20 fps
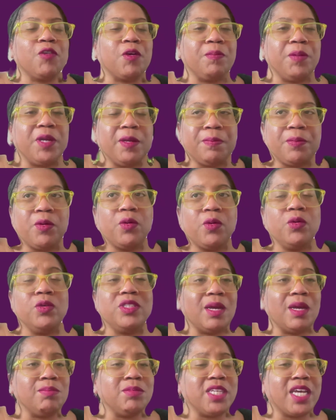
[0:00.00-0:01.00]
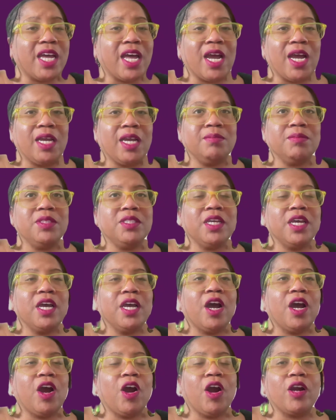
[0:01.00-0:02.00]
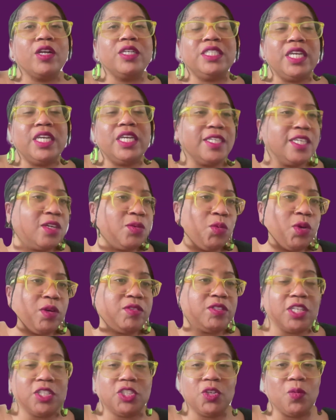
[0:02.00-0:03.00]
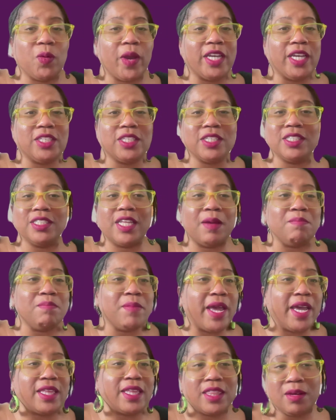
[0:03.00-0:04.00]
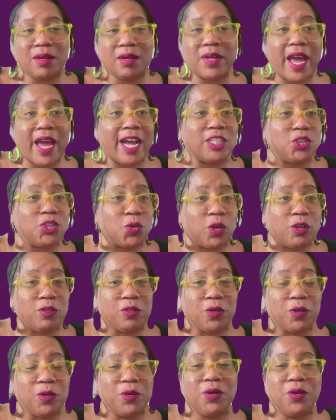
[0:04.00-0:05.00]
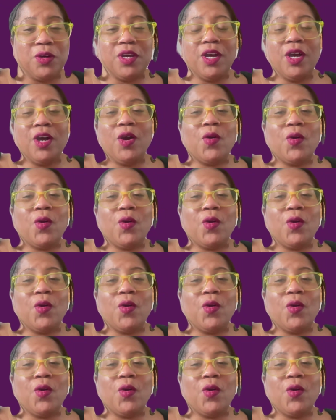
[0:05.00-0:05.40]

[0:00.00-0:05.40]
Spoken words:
for people who sometimes are dealing with situations that make them not joyful